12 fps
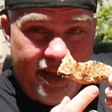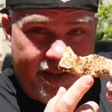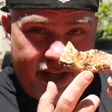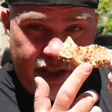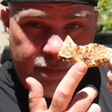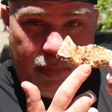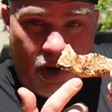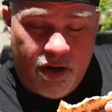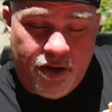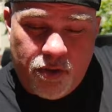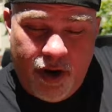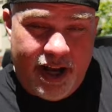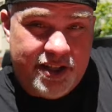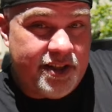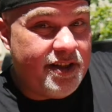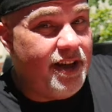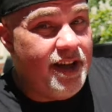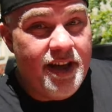this burnt
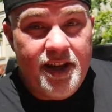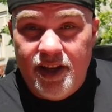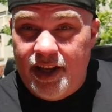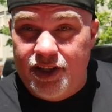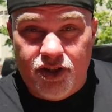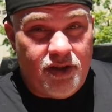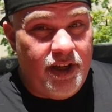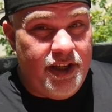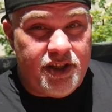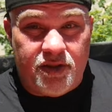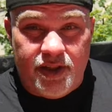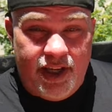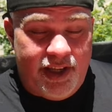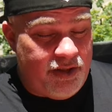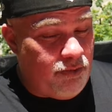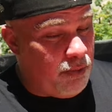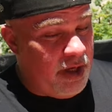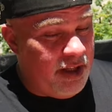crust
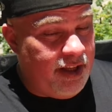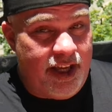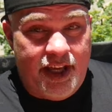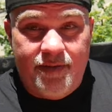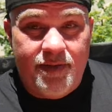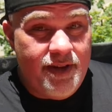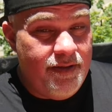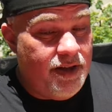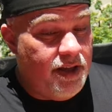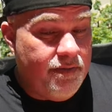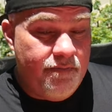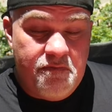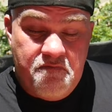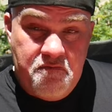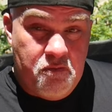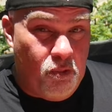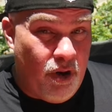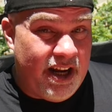is really
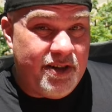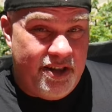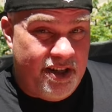what